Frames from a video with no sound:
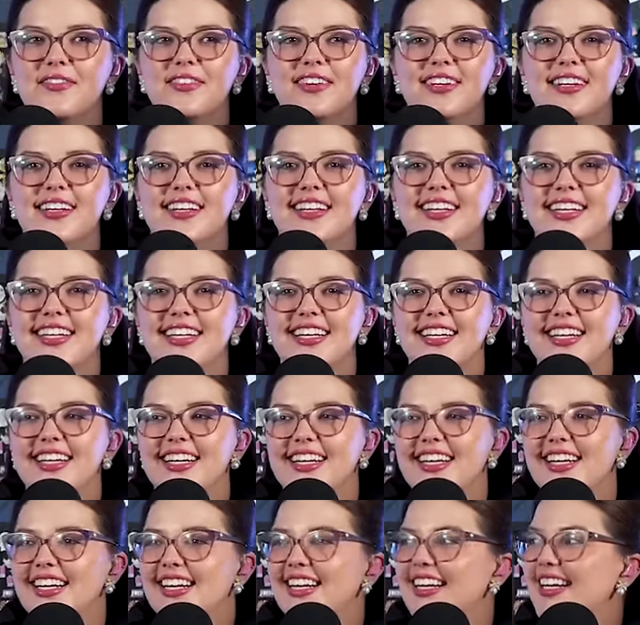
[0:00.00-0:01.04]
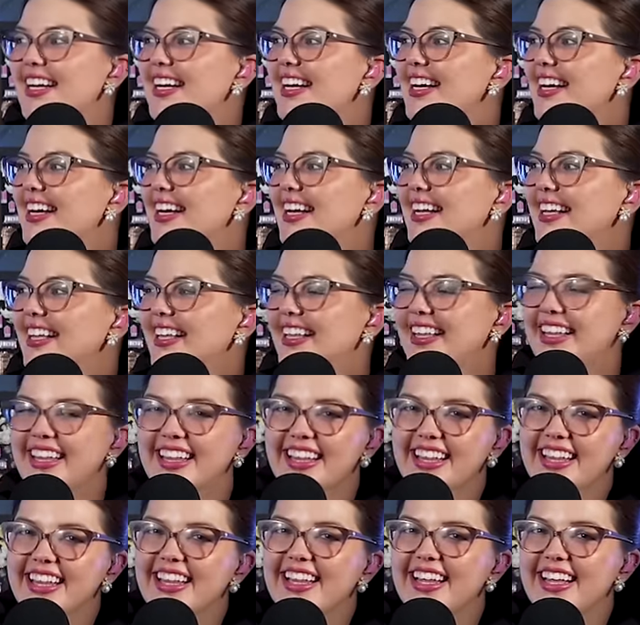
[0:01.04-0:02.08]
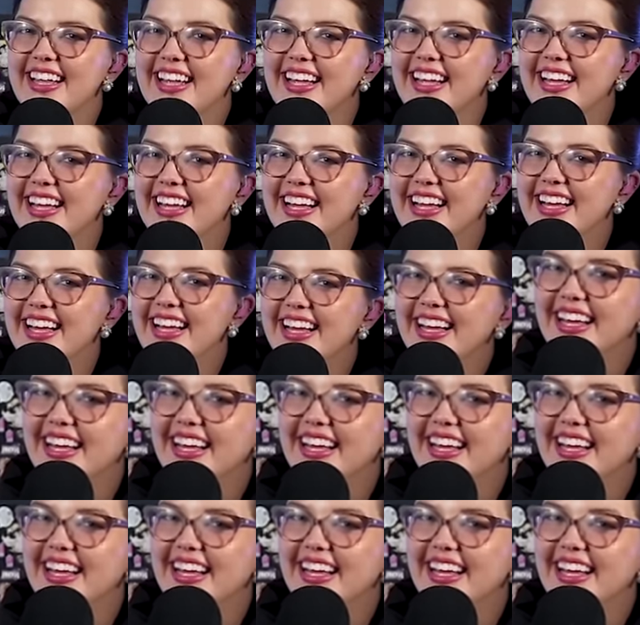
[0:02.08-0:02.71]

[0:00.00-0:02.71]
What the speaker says: No words are spoken by the person on screen.